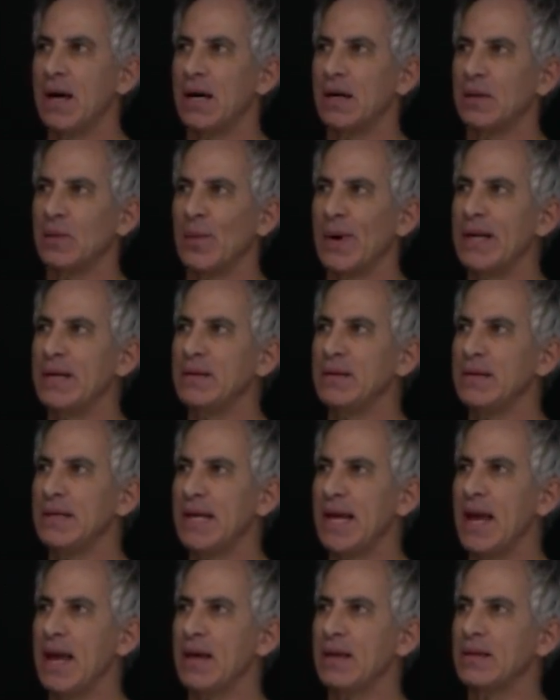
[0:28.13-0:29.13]
Uh, when
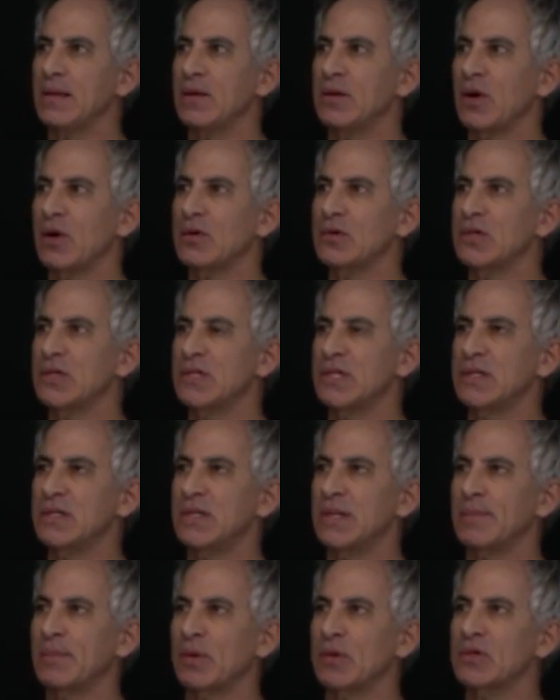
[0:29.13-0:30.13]
can
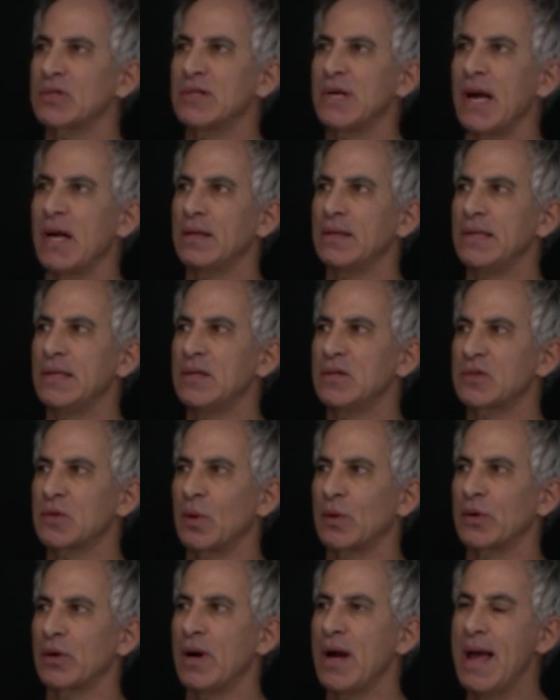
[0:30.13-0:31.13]
narcissistic personality
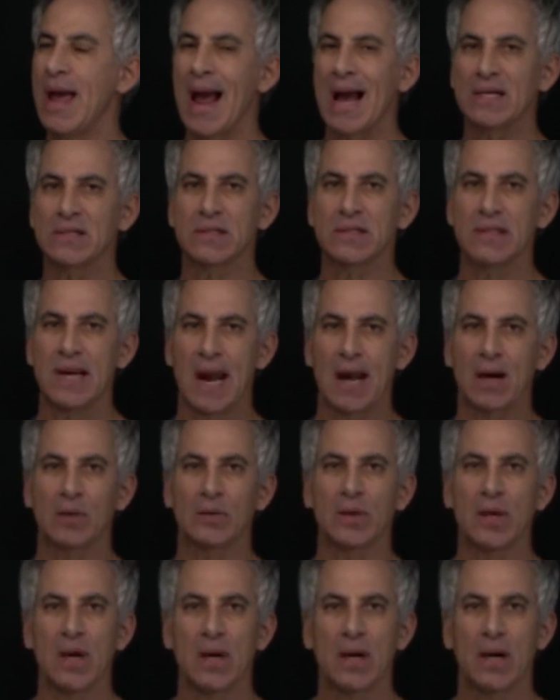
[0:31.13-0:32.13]
disorder, as a
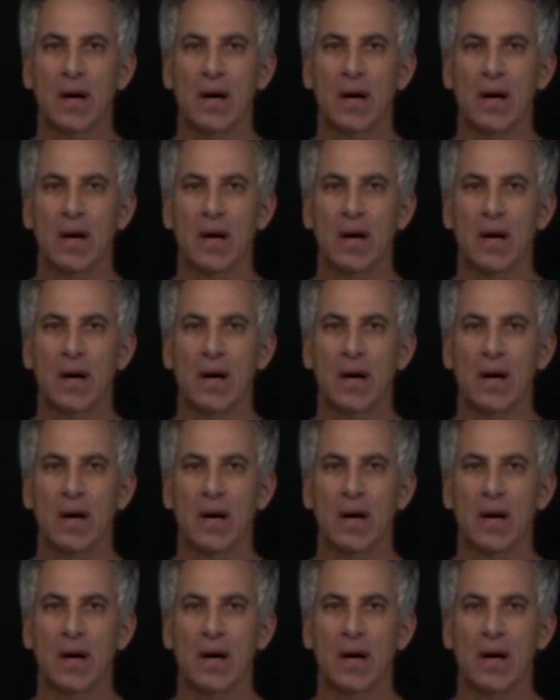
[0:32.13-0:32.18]
noun,